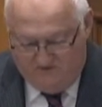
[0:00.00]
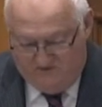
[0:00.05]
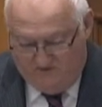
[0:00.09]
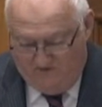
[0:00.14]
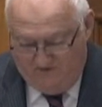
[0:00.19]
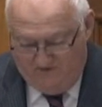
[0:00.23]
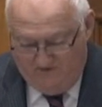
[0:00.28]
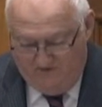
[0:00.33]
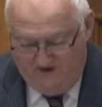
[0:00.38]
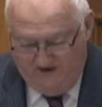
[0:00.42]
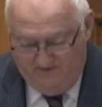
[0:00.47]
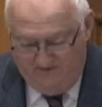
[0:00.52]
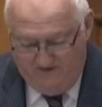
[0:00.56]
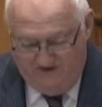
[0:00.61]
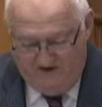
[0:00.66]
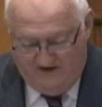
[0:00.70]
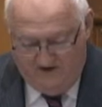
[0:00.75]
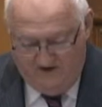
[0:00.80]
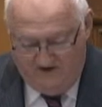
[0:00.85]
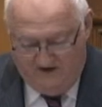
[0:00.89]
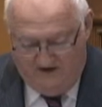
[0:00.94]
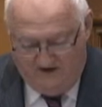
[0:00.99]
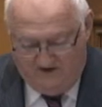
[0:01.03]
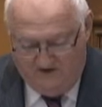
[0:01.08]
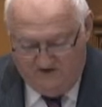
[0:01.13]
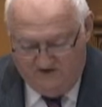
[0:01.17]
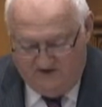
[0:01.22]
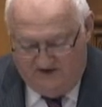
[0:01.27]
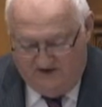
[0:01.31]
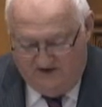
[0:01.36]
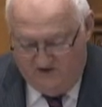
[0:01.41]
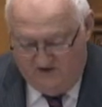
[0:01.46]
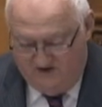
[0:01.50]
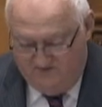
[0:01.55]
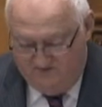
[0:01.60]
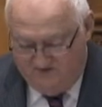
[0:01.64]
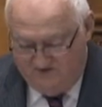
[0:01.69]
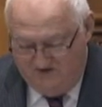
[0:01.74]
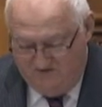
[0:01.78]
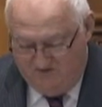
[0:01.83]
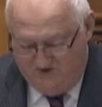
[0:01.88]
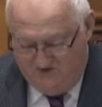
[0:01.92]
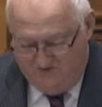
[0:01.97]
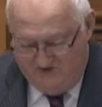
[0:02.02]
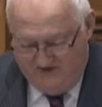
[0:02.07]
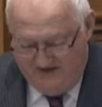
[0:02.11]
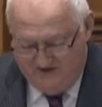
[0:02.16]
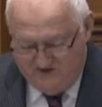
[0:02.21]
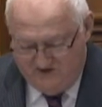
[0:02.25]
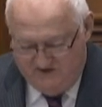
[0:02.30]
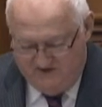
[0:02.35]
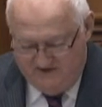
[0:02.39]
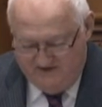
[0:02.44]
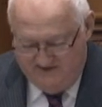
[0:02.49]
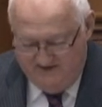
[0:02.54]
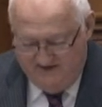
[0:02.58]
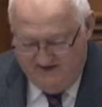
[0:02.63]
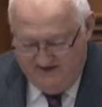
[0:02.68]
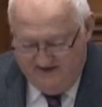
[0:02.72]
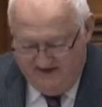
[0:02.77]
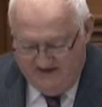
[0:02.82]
which will free up ER doctors, allowing them to see more patients.